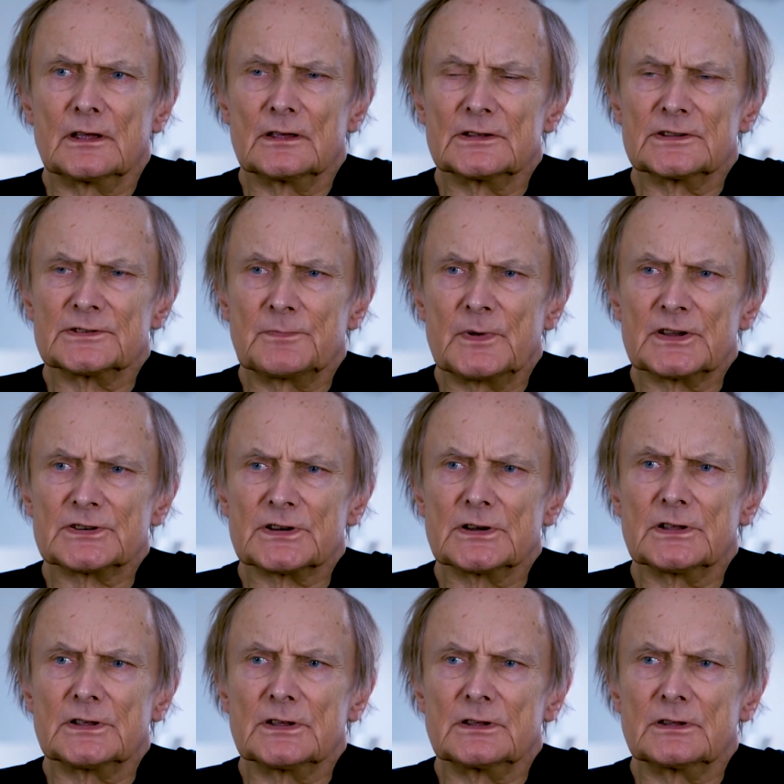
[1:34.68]

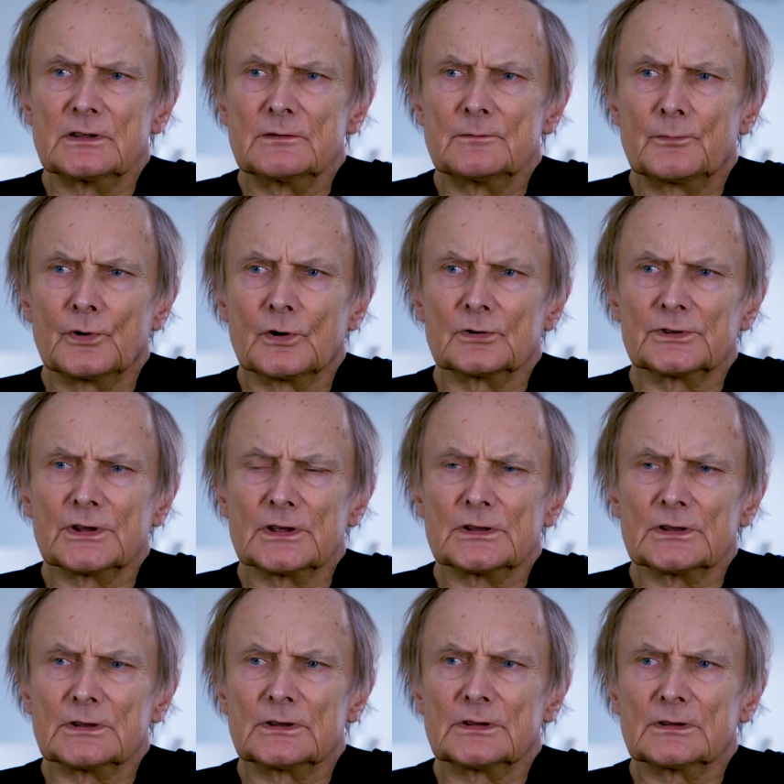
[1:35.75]
especially
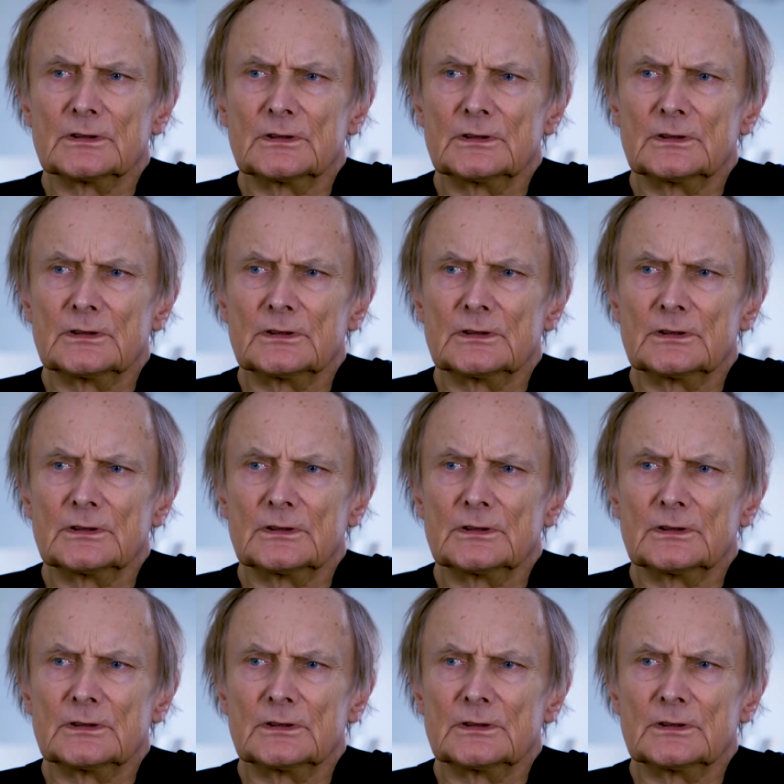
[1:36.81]
important